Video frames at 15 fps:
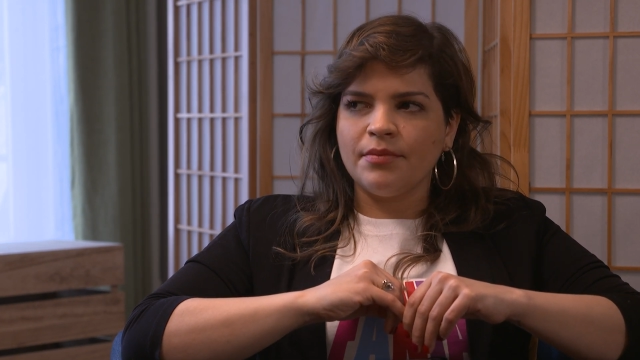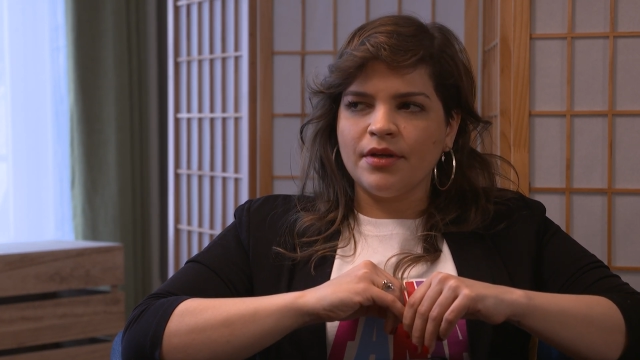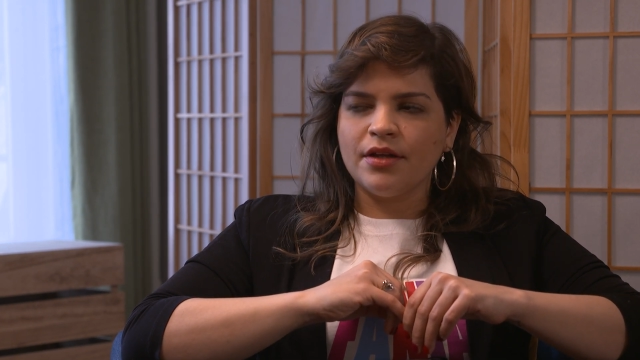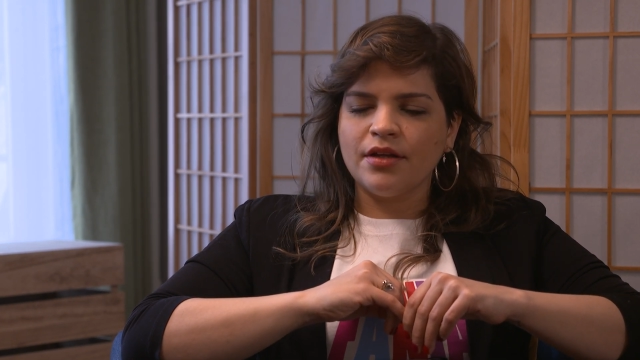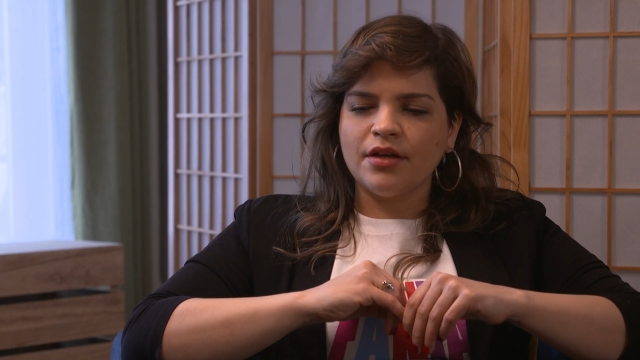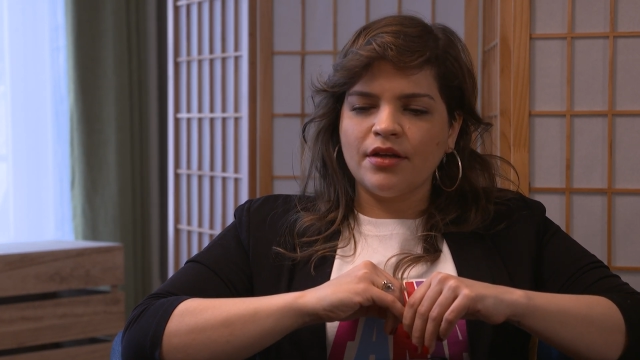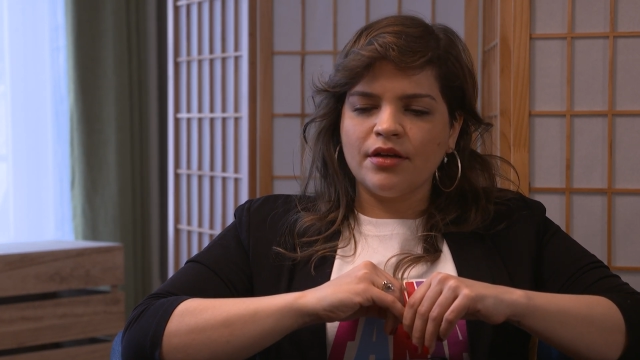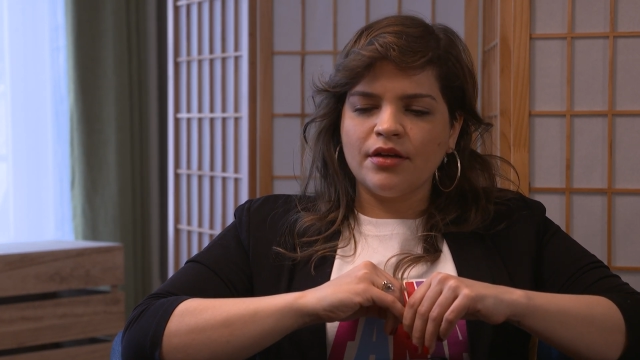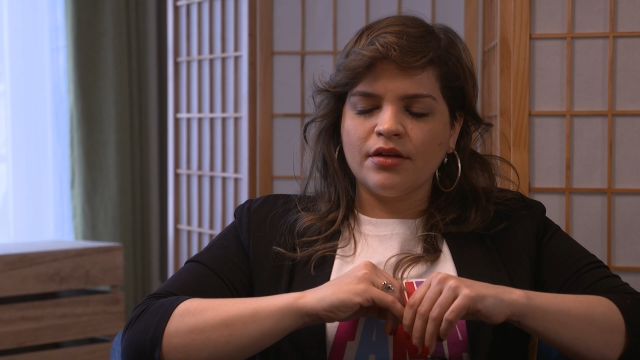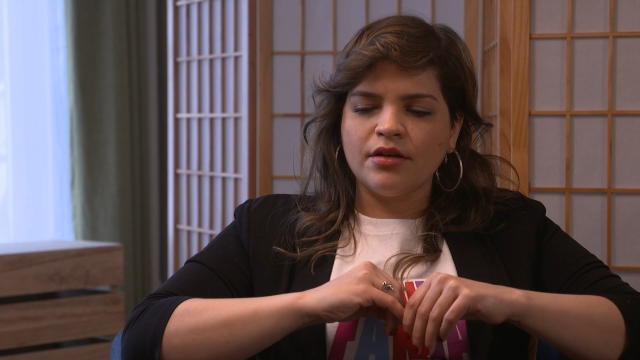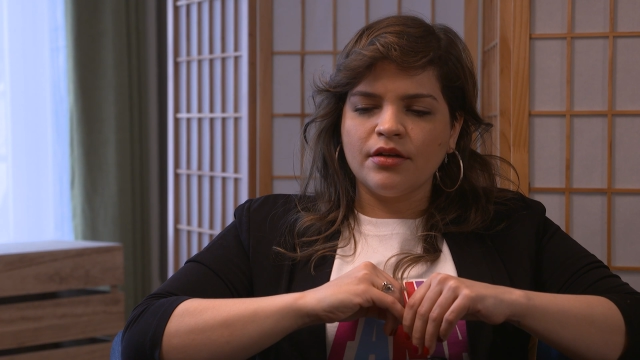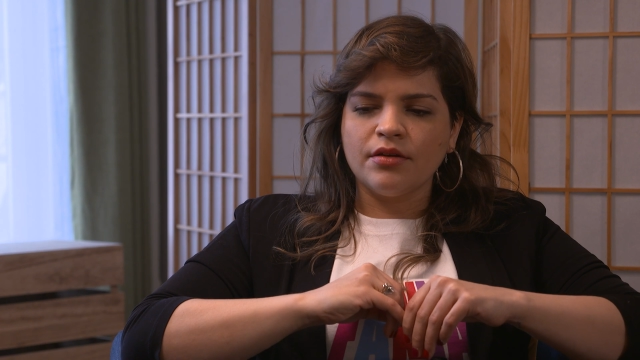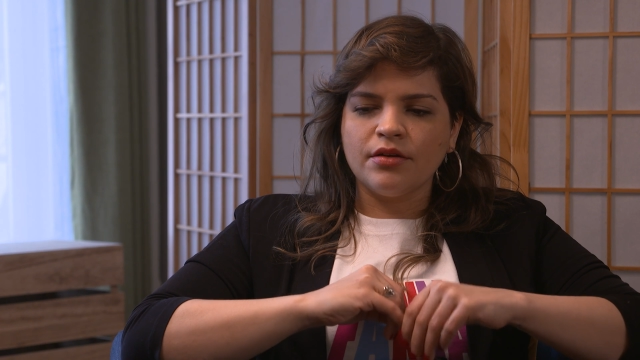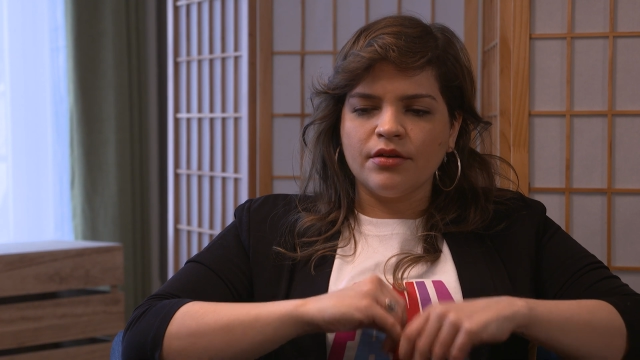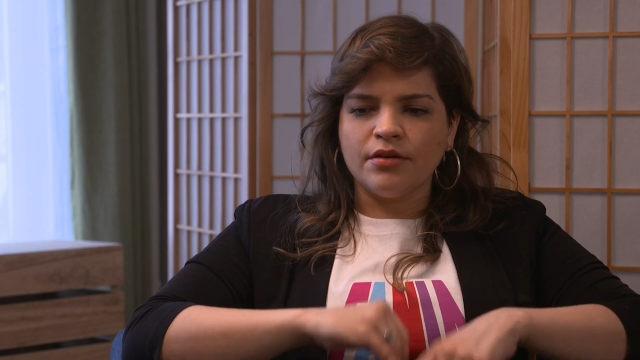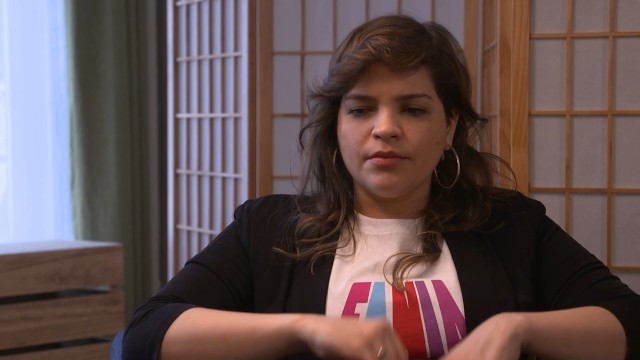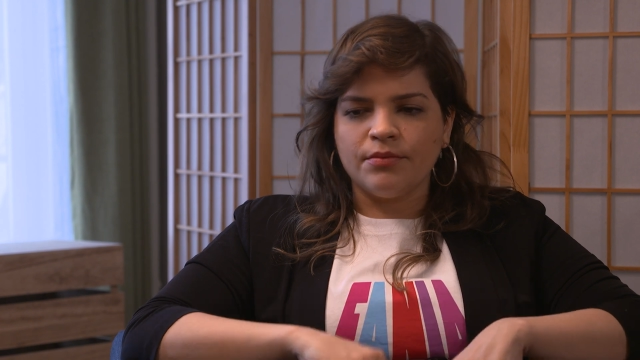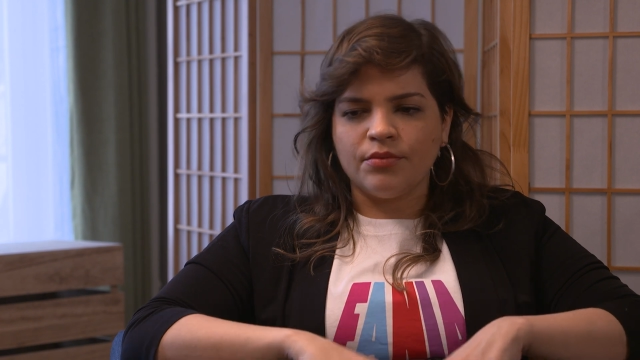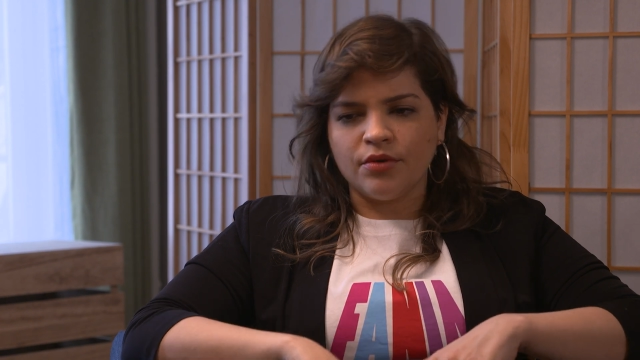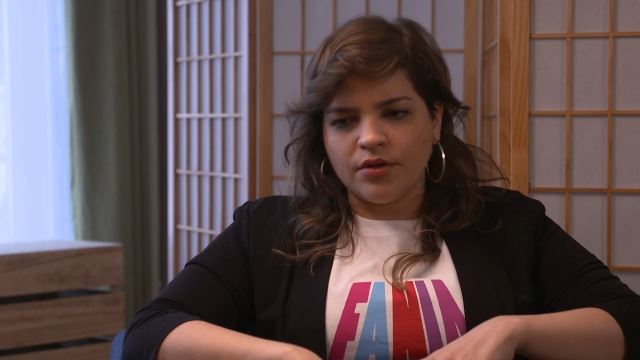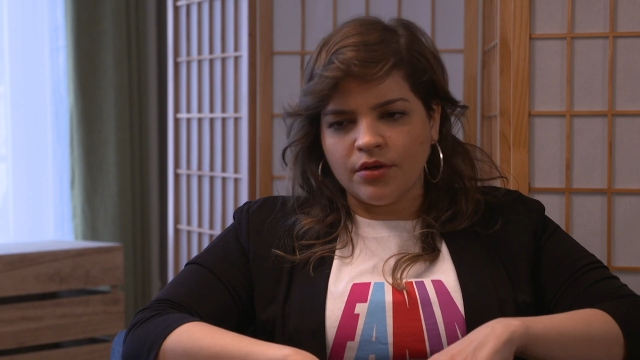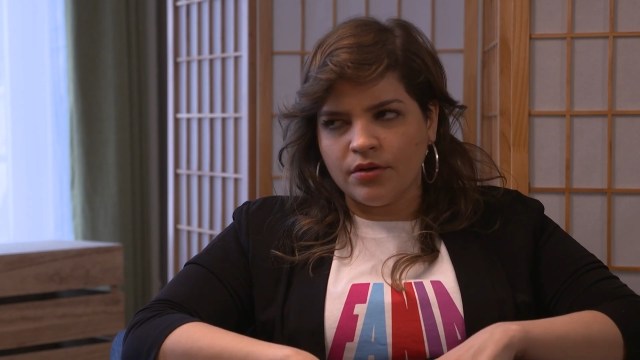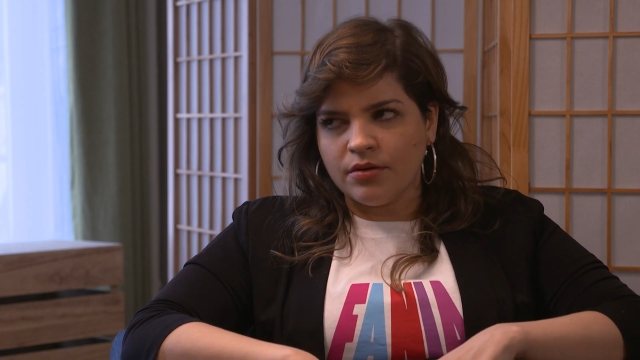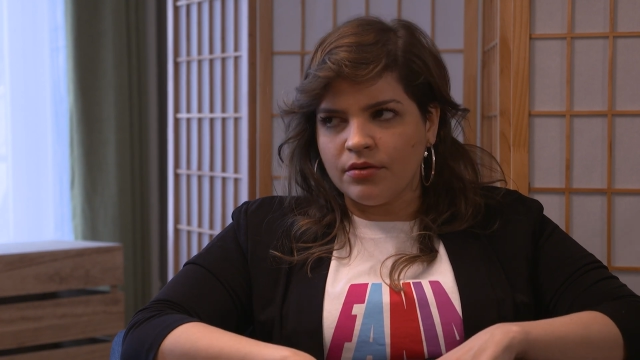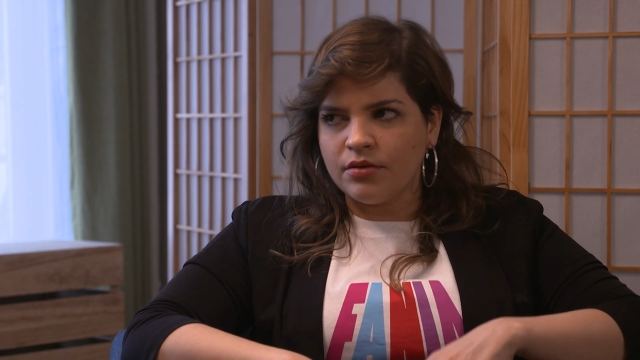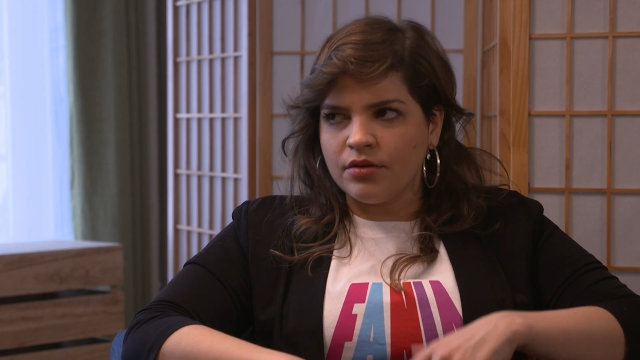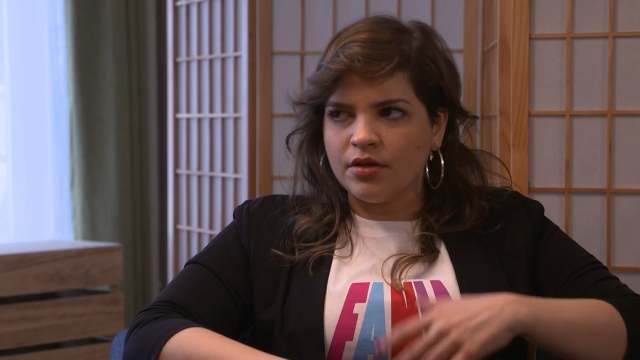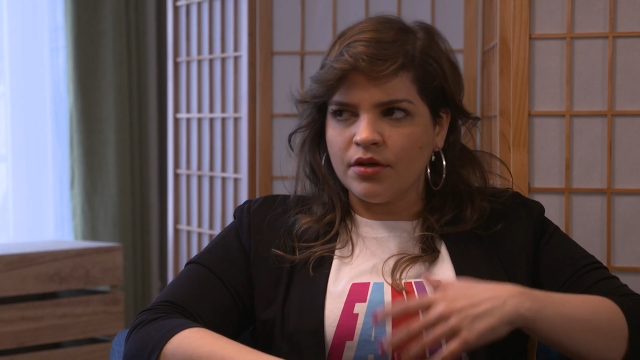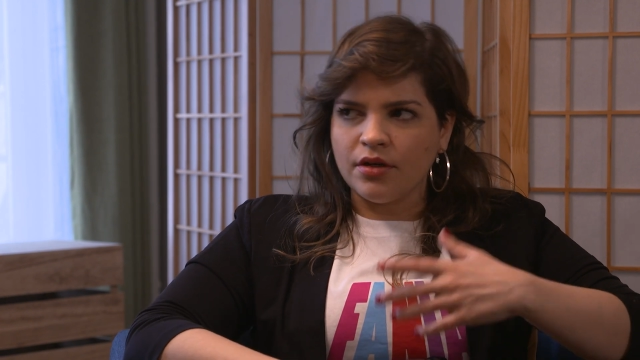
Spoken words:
being like, bro,